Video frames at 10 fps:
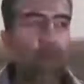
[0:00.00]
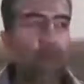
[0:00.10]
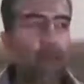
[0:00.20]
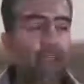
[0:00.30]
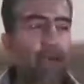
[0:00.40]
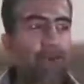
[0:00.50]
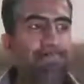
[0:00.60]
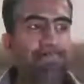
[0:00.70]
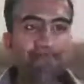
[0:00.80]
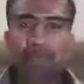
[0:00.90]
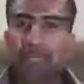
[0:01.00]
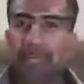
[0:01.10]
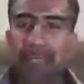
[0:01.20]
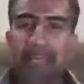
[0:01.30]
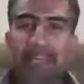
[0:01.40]
want to go and
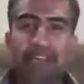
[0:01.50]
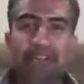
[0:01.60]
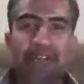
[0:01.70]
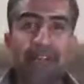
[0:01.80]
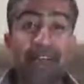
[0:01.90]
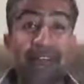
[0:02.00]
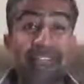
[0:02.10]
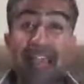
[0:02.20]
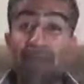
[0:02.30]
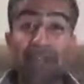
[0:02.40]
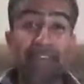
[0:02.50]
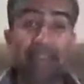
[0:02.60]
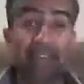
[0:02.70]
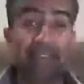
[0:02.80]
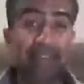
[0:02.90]
engage in gambling,
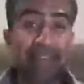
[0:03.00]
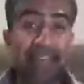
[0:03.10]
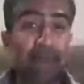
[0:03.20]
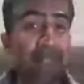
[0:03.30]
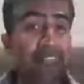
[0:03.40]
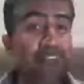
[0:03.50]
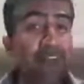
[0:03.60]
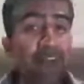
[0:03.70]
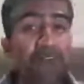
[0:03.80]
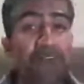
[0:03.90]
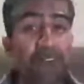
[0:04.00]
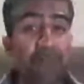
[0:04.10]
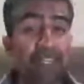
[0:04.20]
and gambling is not good for you.